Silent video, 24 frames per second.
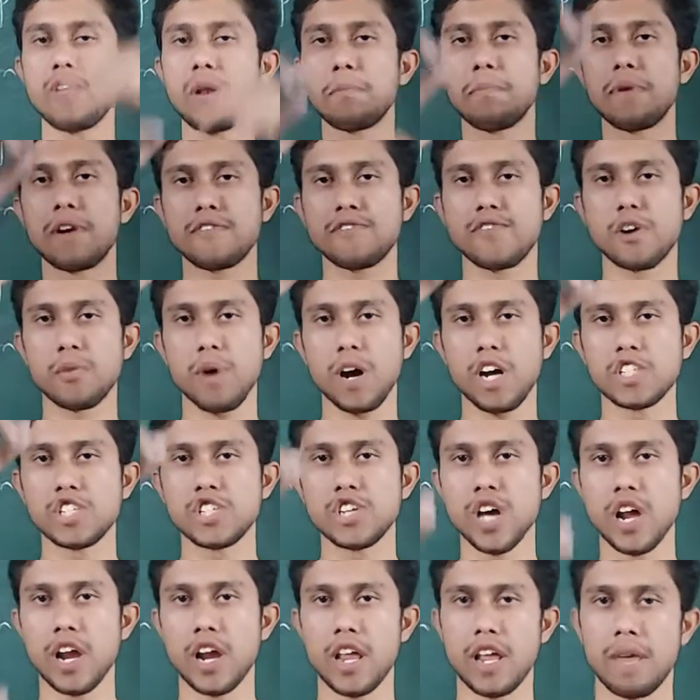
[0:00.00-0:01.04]
will perform a
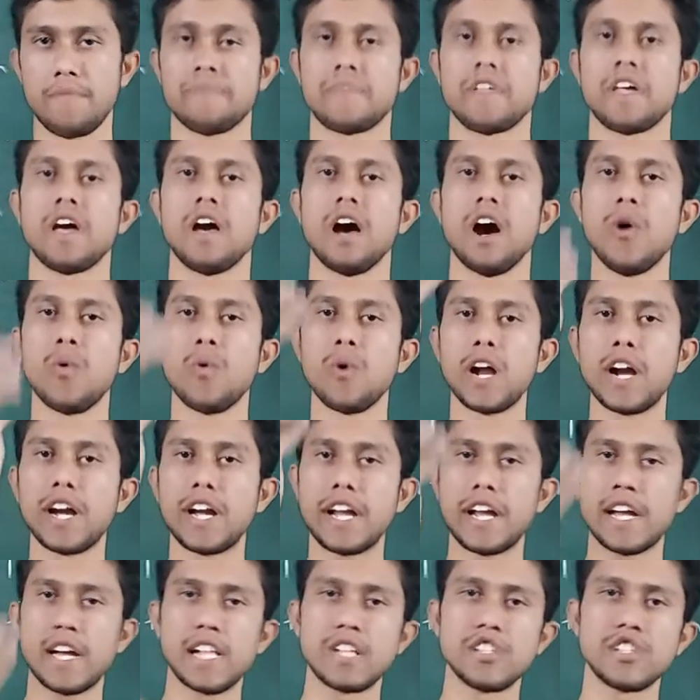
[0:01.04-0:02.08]
journey, a
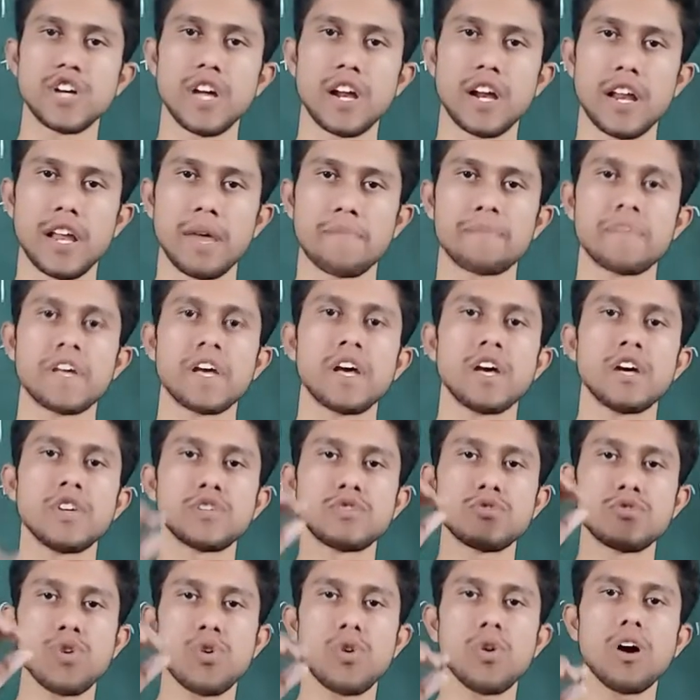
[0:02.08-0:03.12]
vertical journey.
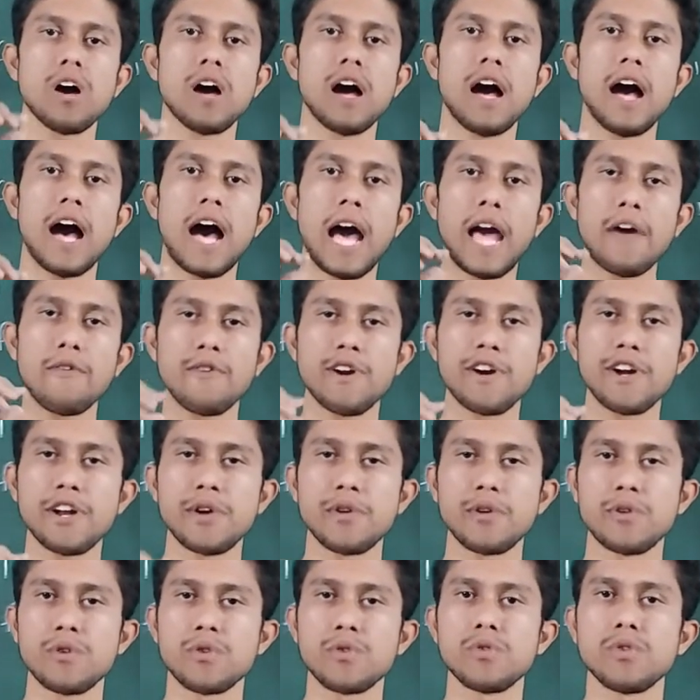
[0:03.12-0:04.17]
So I want
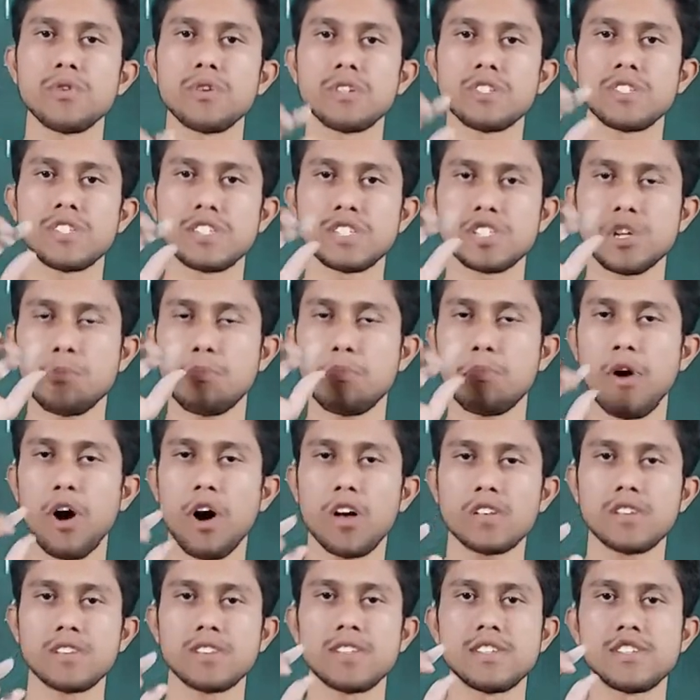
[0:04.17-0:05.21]
you to just
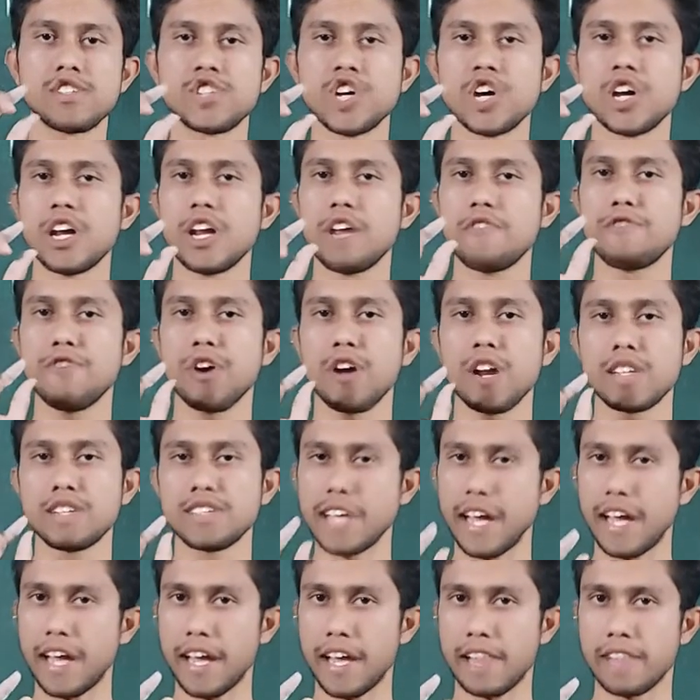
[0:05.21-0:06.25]
pause this journey for a
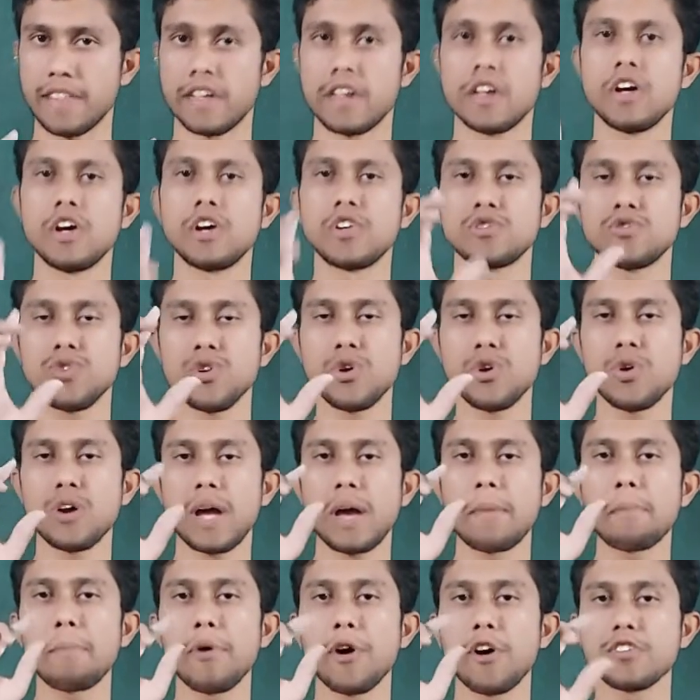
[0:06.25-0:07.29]
second. So you
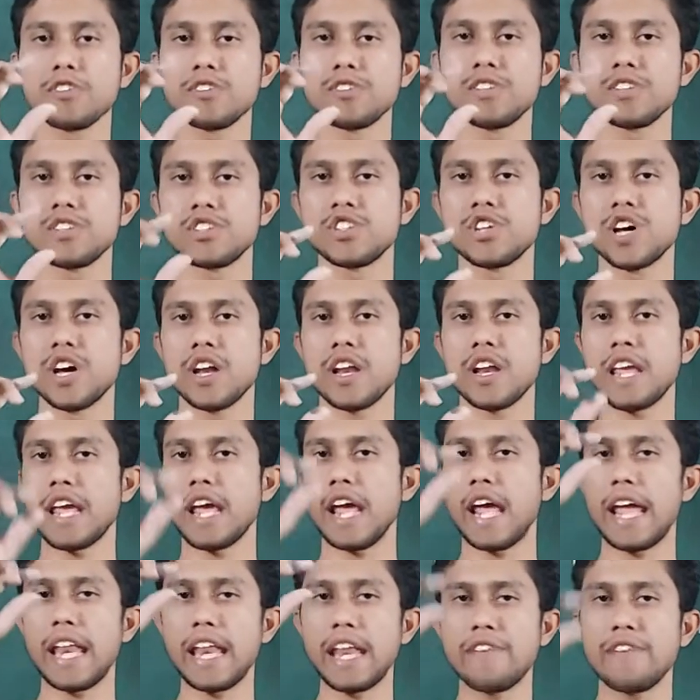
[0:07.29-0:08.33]
can pause this journey
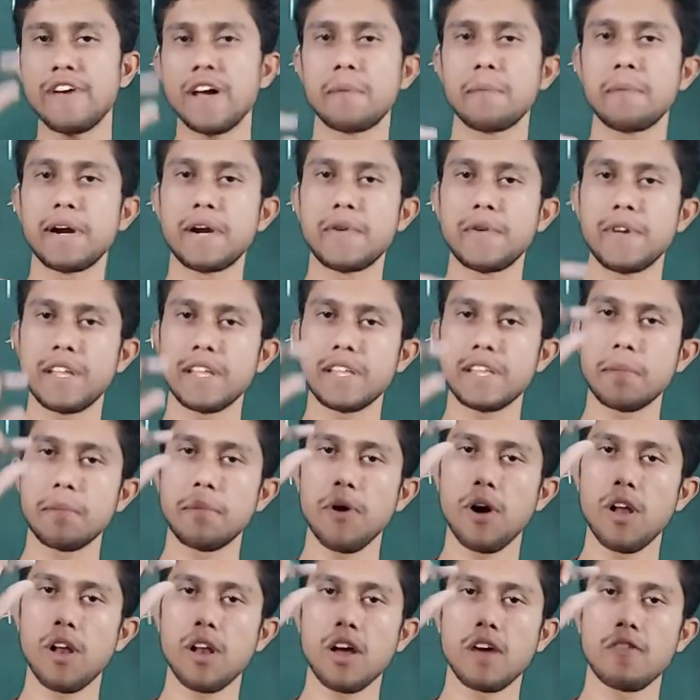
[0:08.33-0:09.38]
anywhere between the
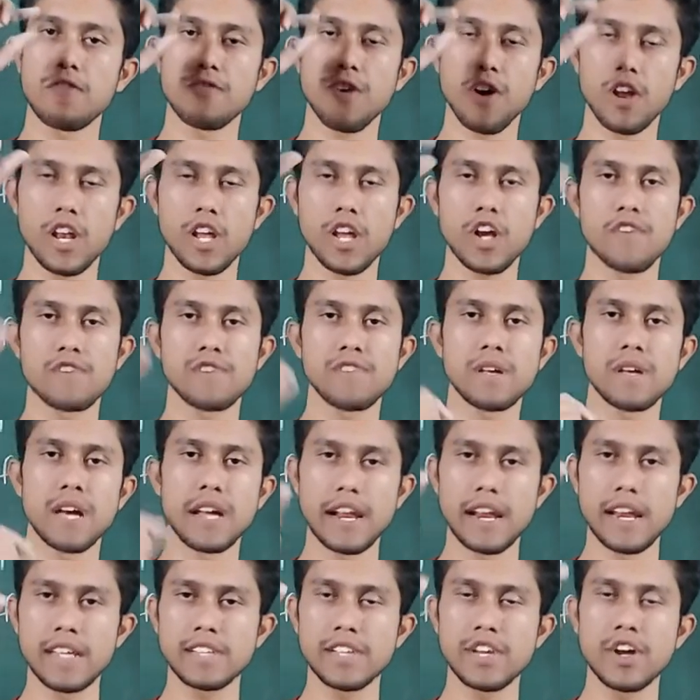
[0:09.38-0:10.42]
ball falling off the
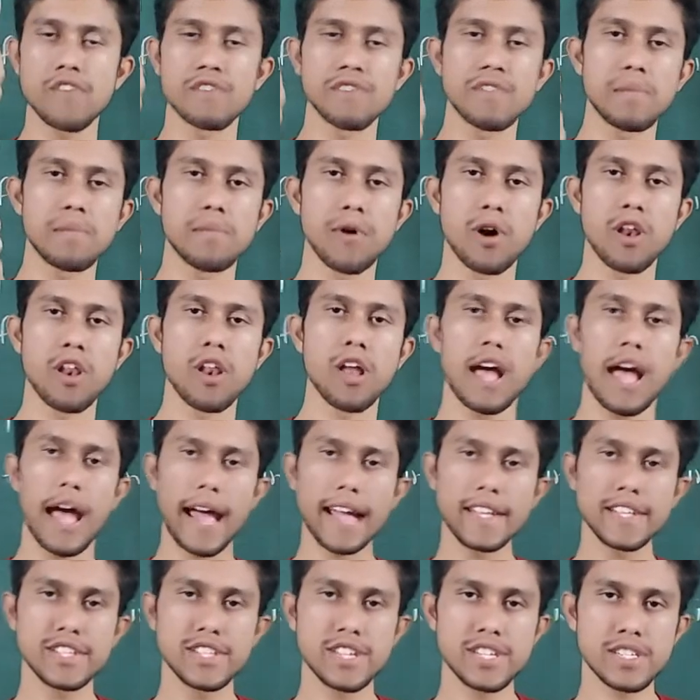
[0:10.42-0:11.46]
releasing of the ball
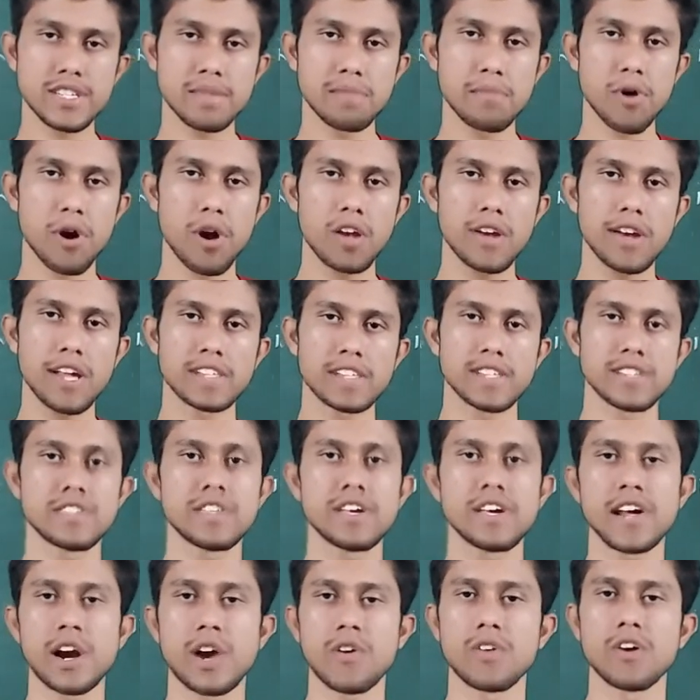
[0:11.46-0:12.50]
and just ball touches
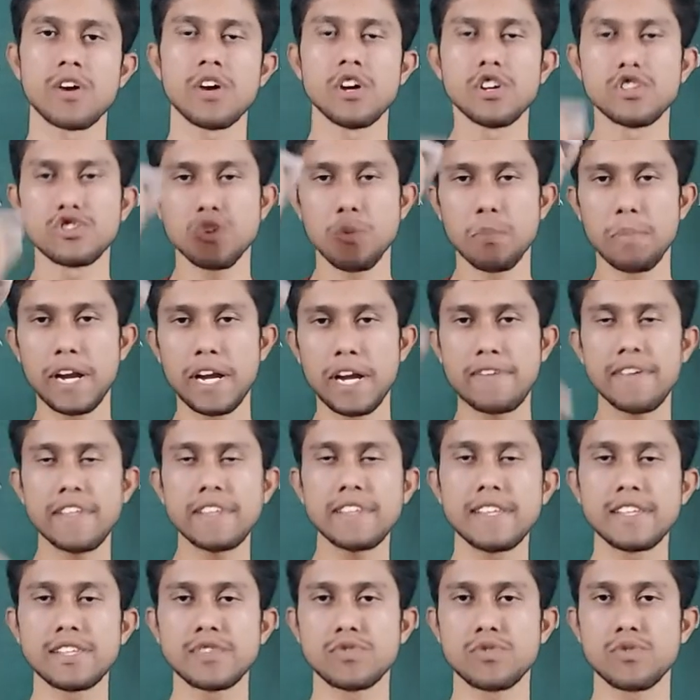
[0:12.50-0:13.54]
the ground. So
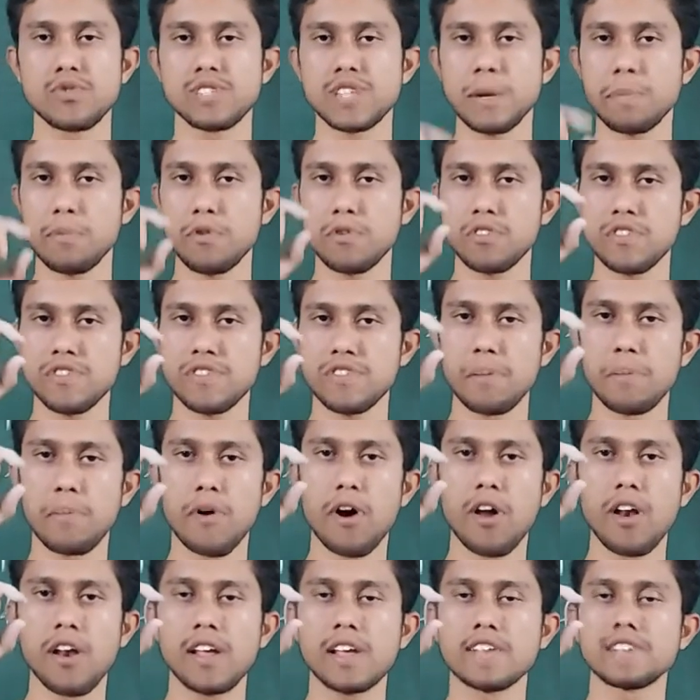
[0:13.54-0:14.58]
between these two, suppose if the
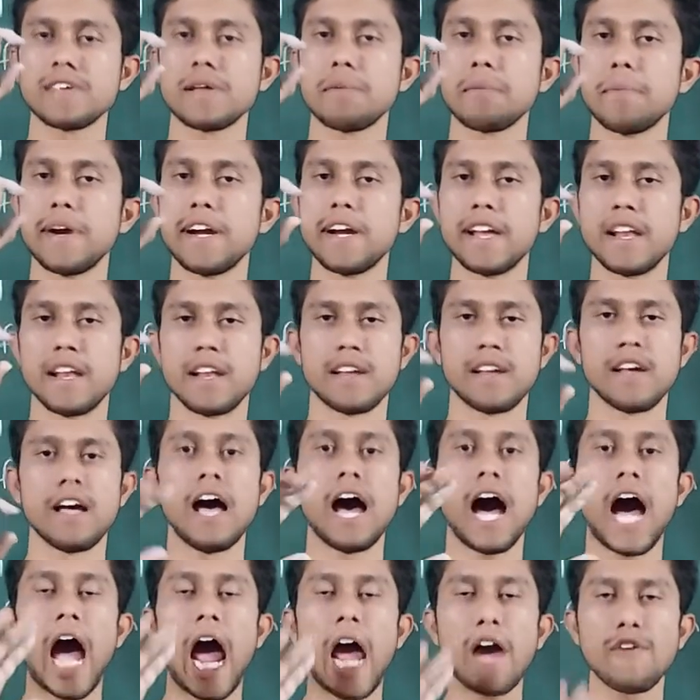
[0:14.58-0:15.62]
ball is in middle,
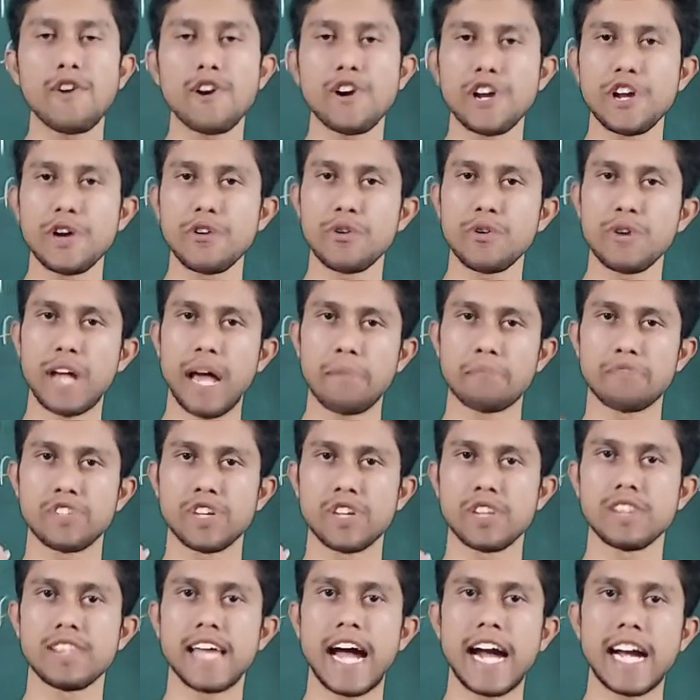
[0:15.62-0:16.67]
I want you to
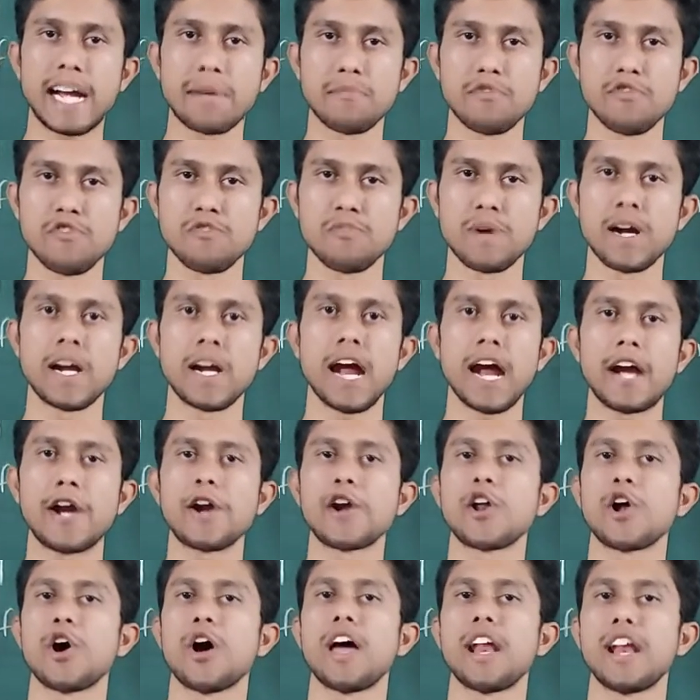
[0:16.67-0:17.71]
capture that movement
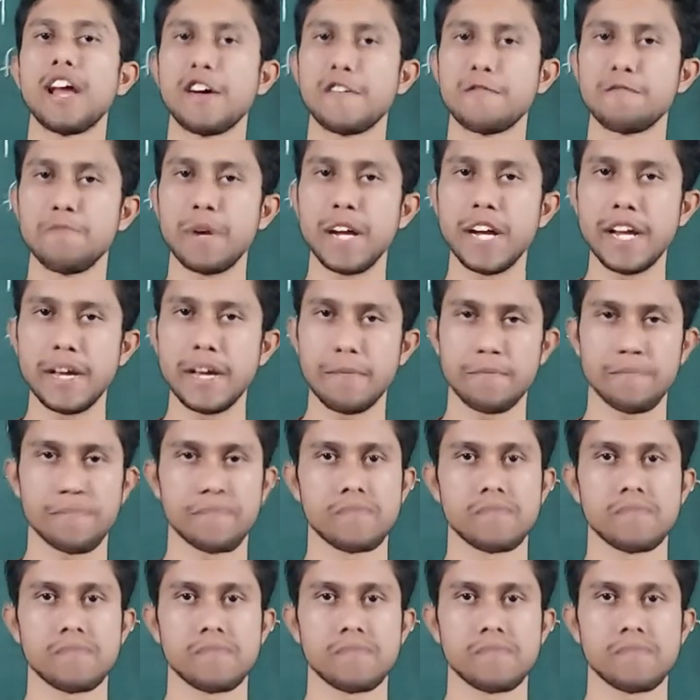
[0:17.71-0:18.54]
and draw an FBD.